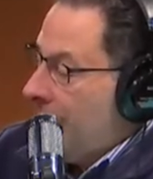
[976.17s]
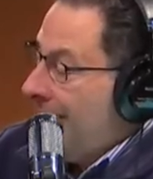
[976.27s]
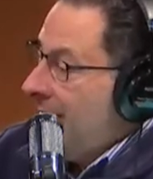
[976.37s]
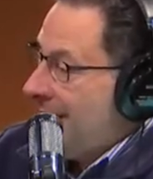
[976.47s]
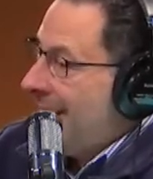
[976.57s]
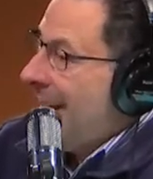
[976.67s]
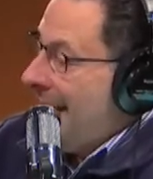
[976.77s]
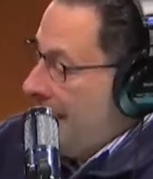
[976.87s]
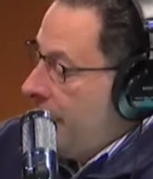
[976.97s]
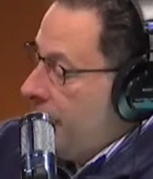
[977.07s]
but he's a
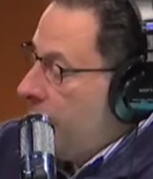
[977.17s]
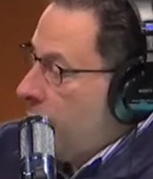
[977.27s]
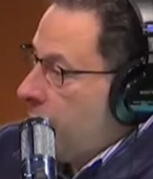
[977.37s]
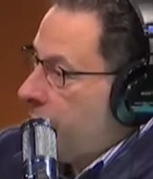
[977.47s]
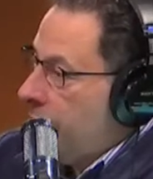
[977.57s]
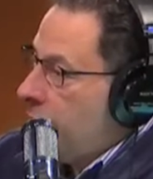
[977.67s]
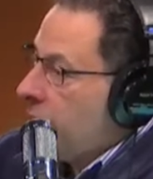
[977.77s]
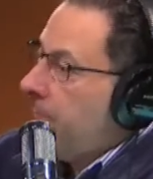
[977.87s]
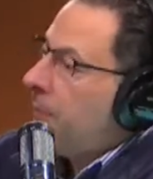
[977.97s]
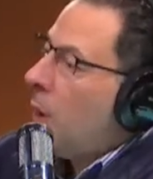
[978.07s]
guy for the
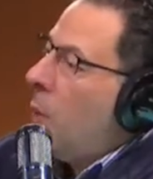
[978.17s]
future.